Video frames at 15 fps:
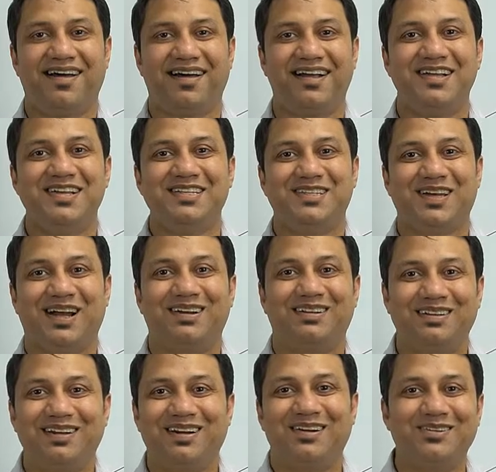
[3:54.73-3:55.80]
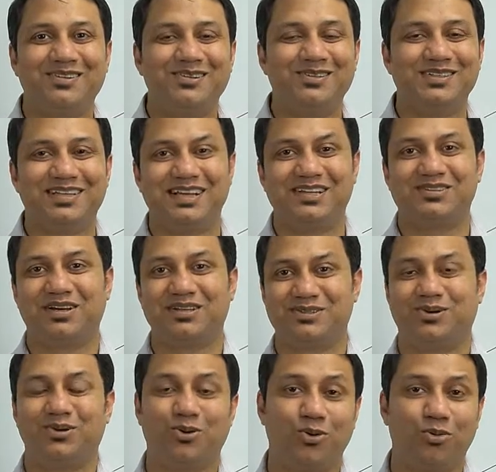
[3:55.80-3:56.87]
So I had to learn how to do sales. So I
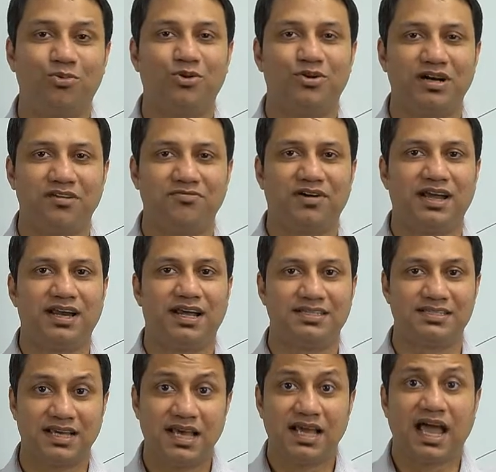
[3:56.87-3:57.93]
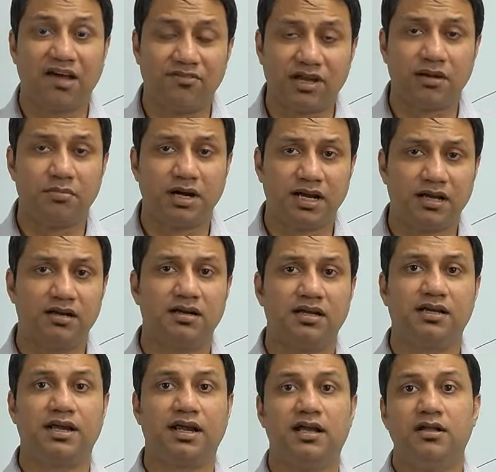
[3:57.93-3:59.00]
sold home loan refinance, having a medical
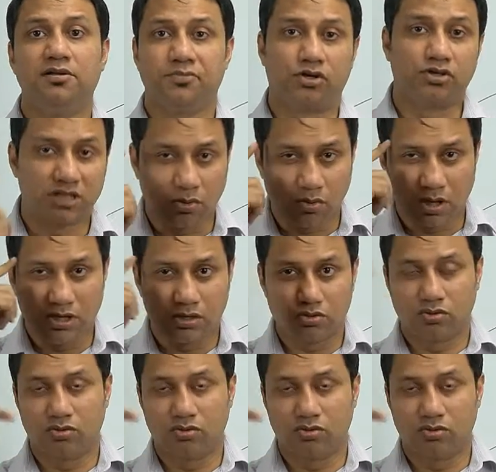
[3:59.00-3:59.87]
degree, because I wanted to